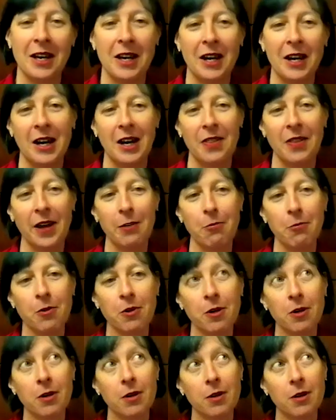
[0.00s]
The
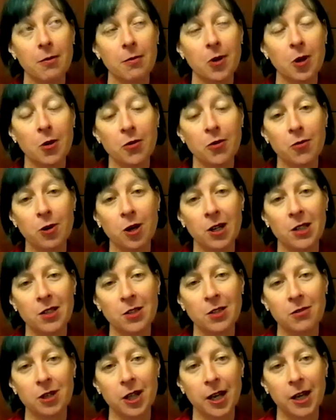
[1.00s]
both rides
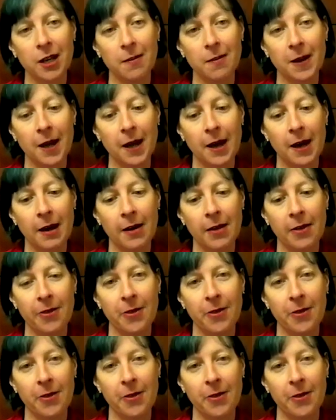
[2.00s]
create about